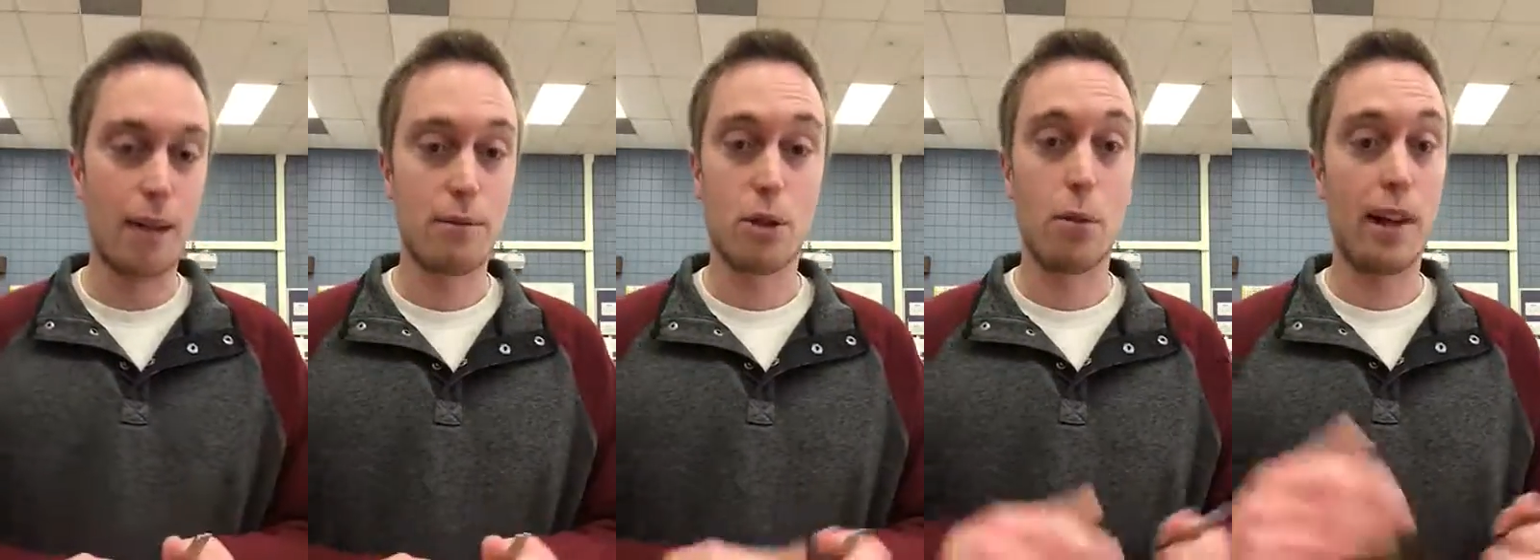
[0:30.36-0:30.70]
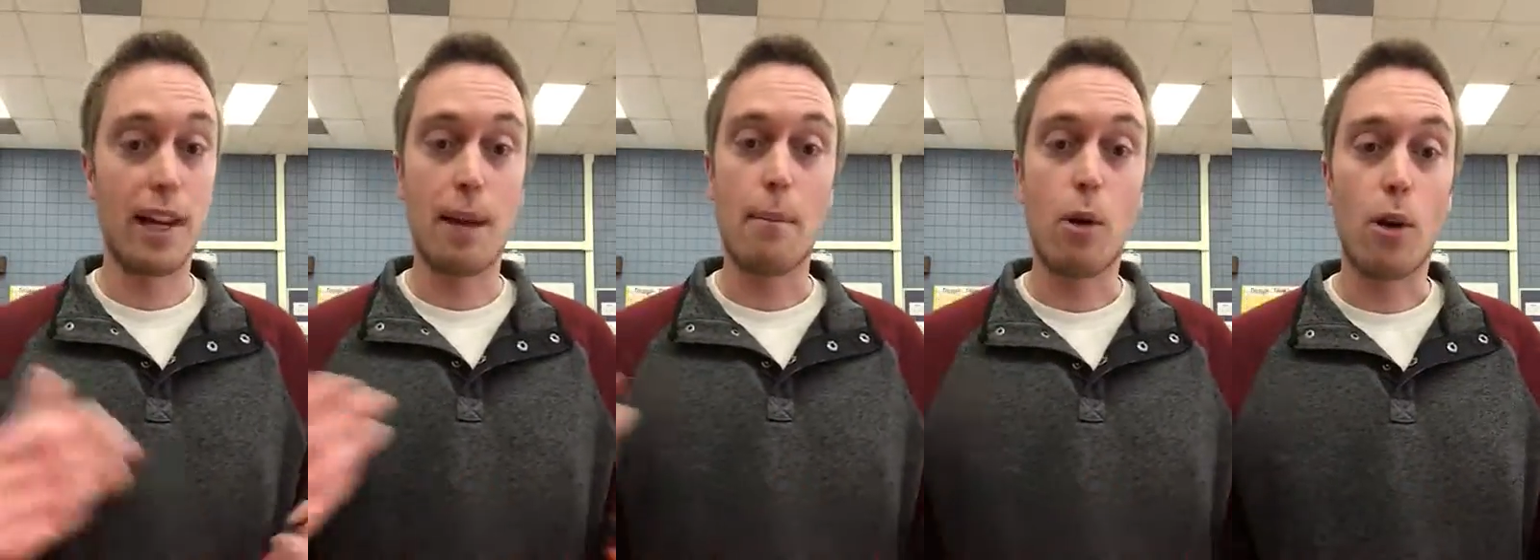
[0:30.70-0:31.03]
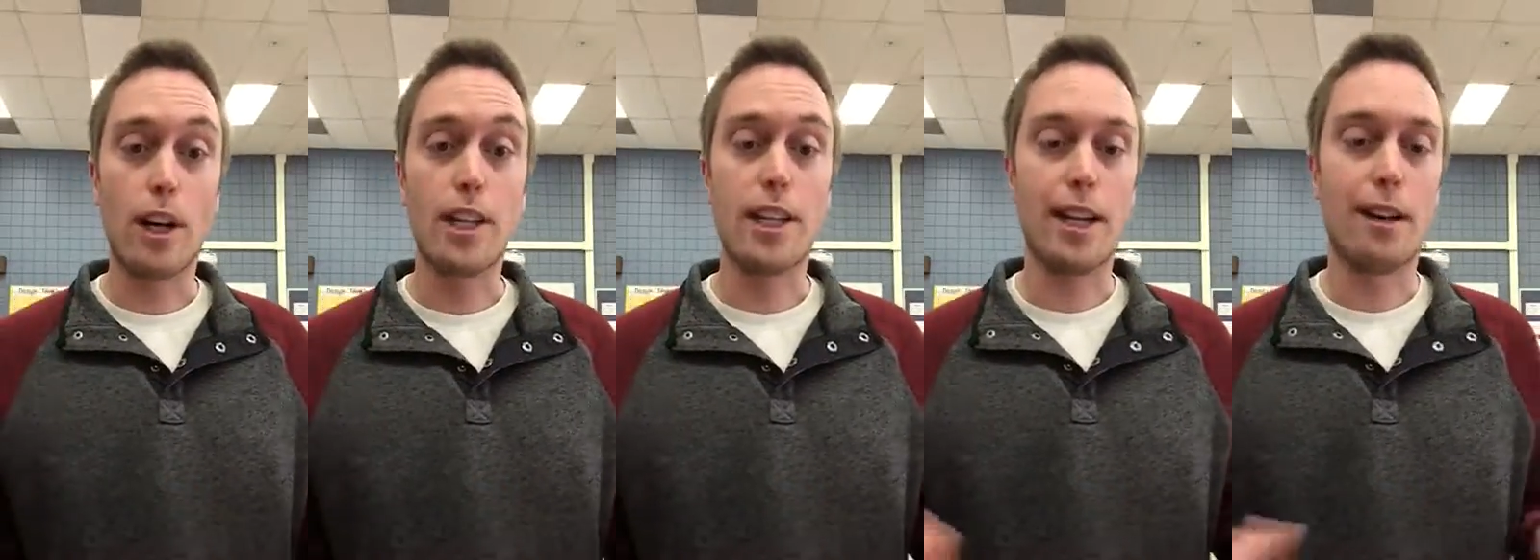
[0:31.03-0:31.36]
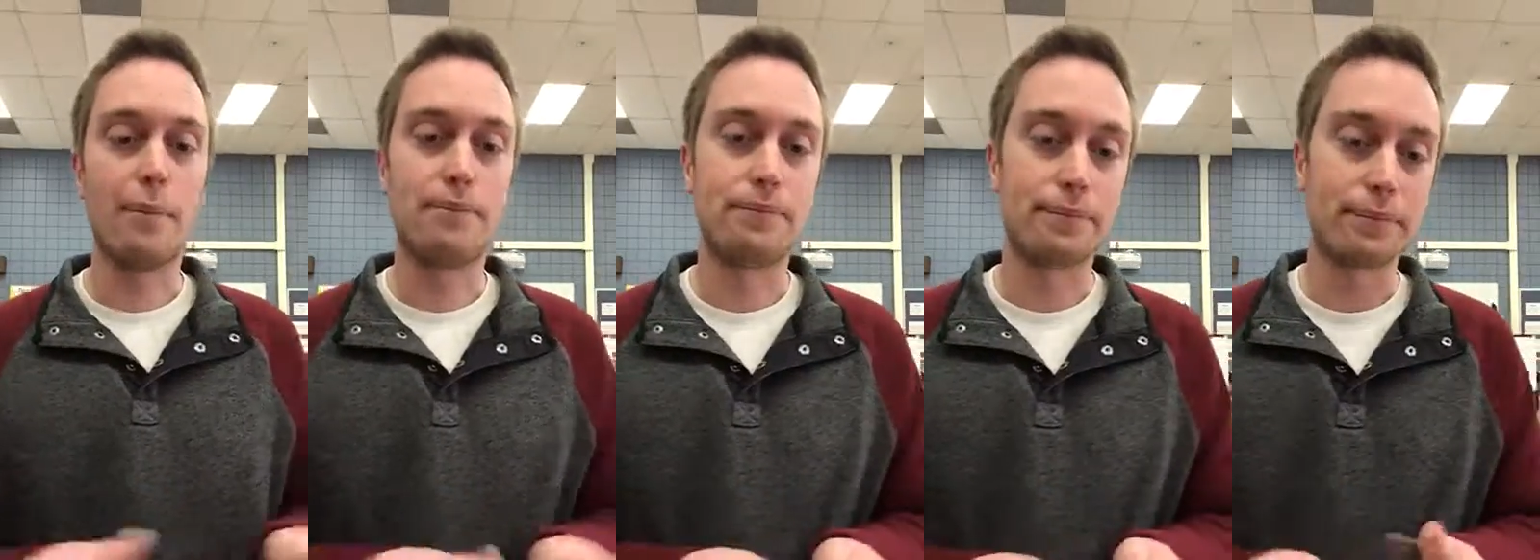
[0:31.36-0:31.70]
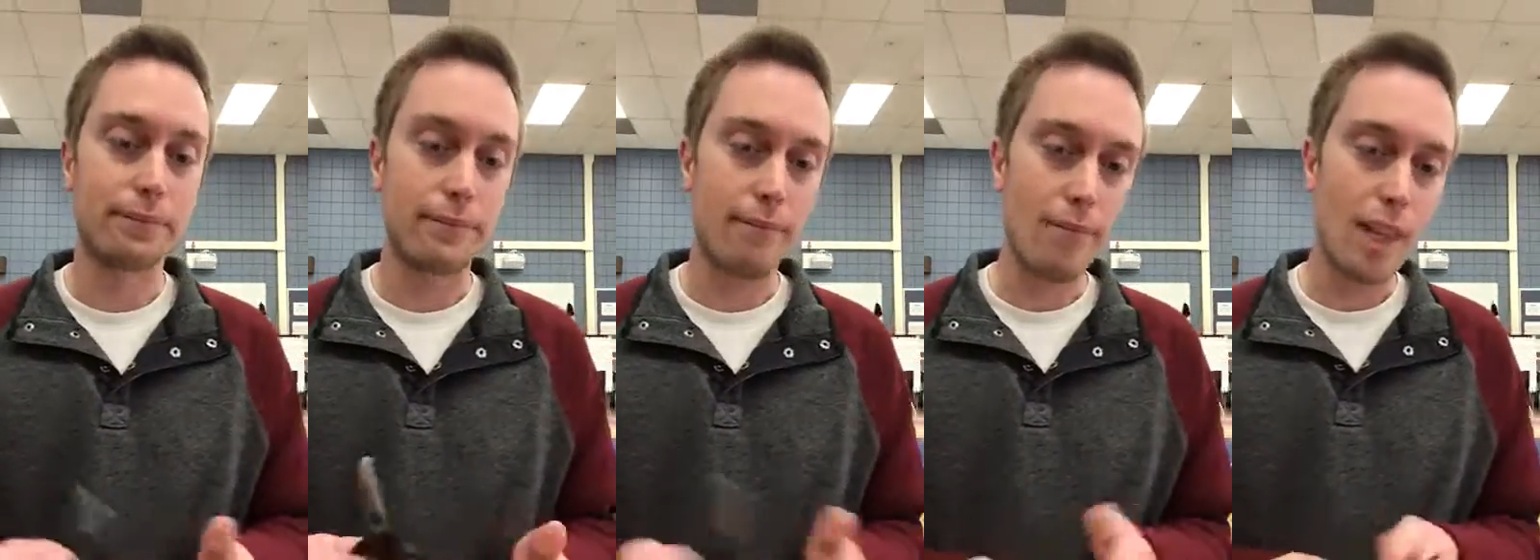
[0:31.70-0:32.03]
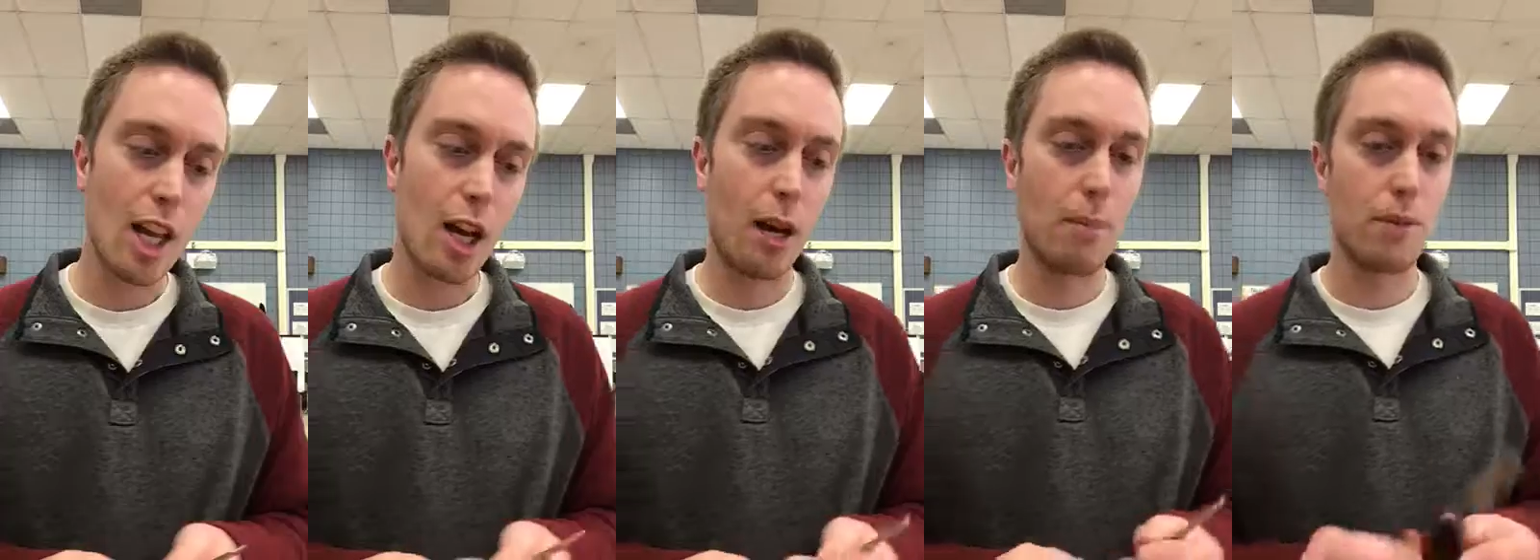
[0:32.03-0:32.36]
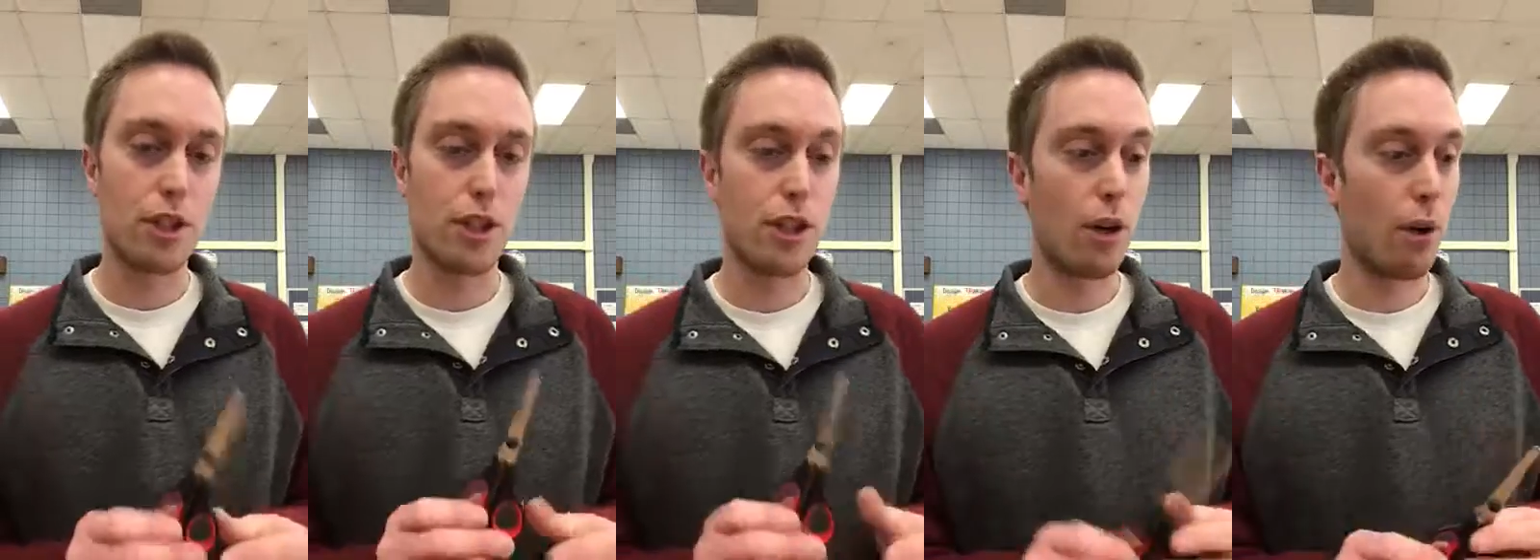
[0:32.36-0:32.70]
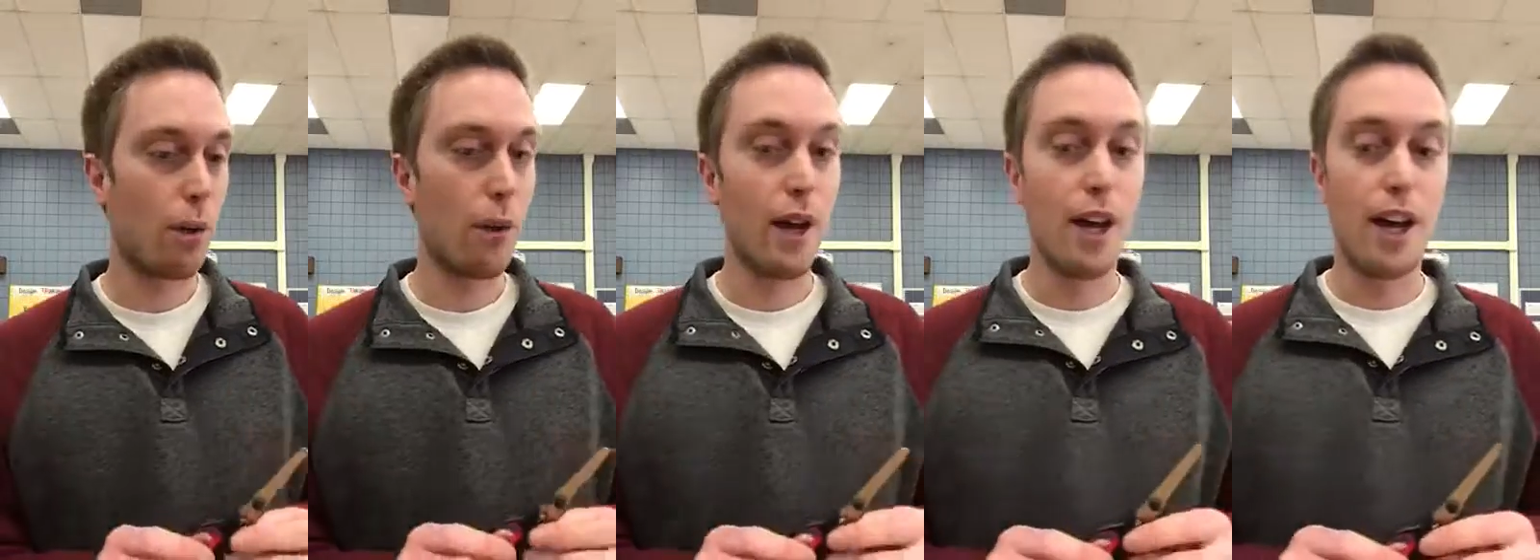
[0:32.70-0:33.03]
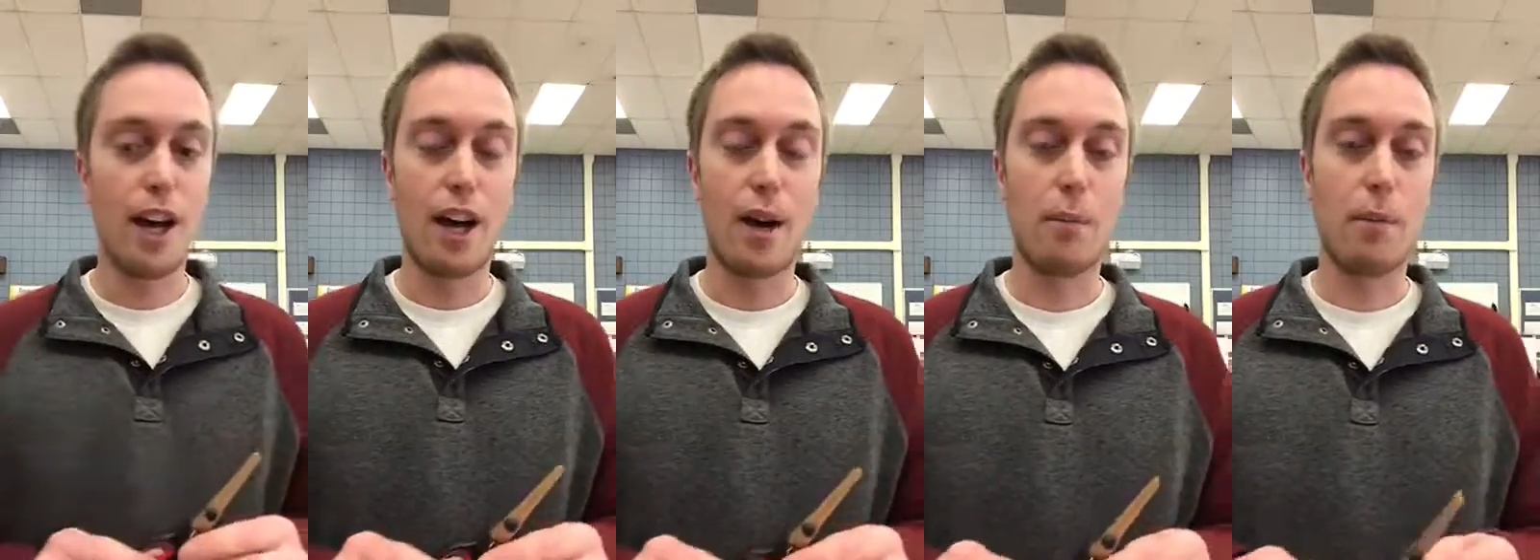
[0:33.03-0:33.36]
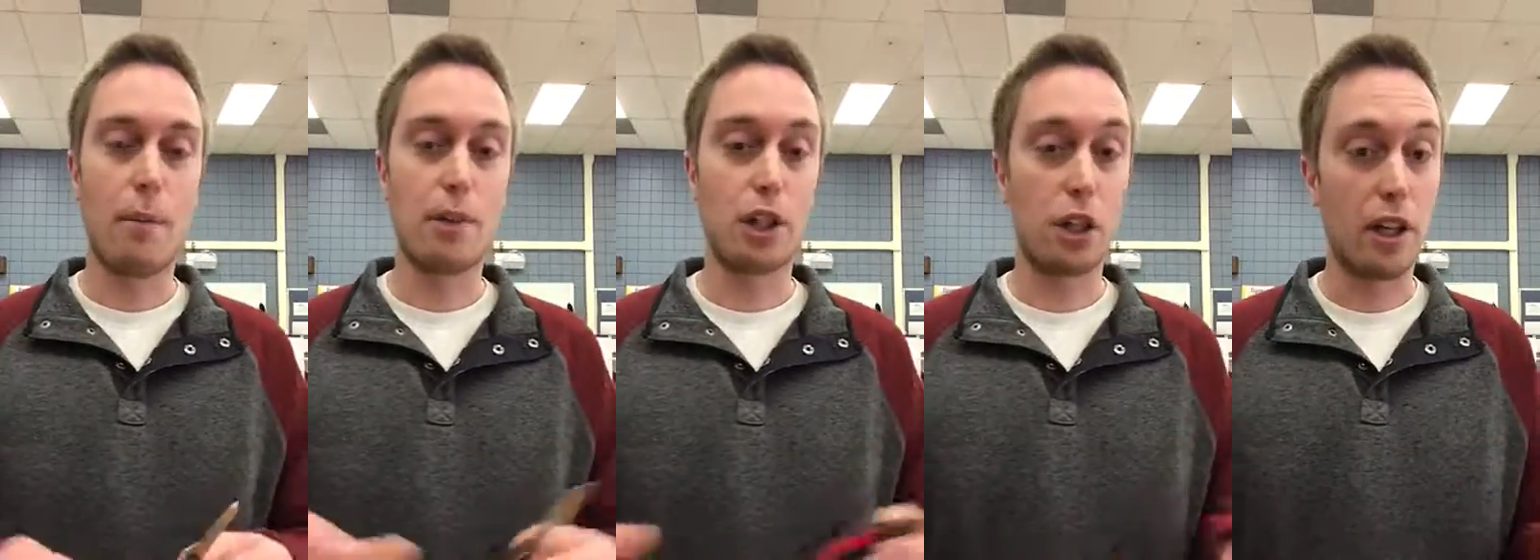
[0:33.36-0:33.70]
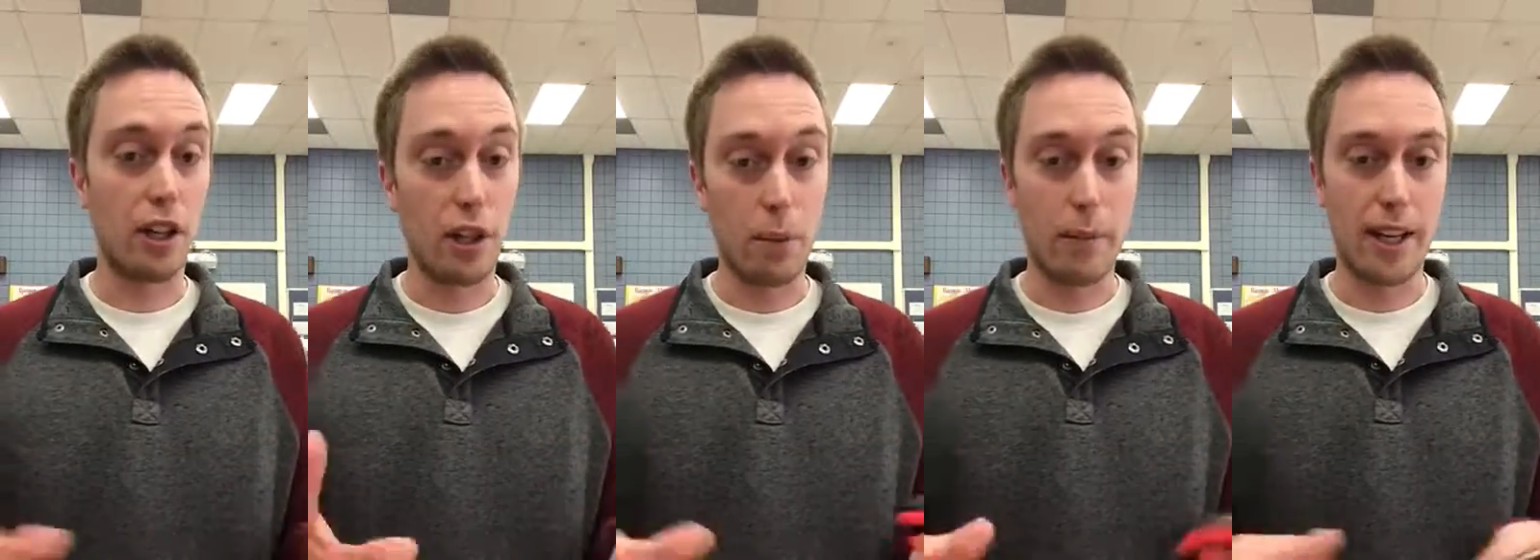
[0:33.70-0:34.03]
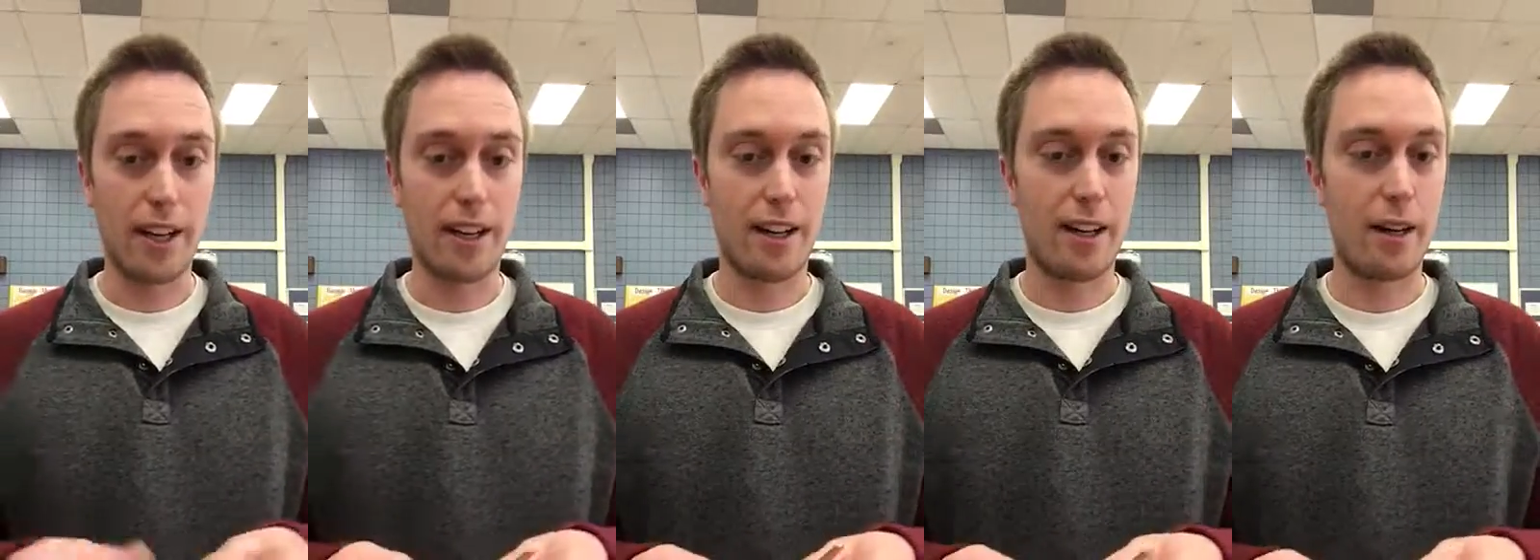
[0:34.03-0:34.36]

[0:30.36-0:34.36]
so we can get more in there. I'm going to show you a little bit.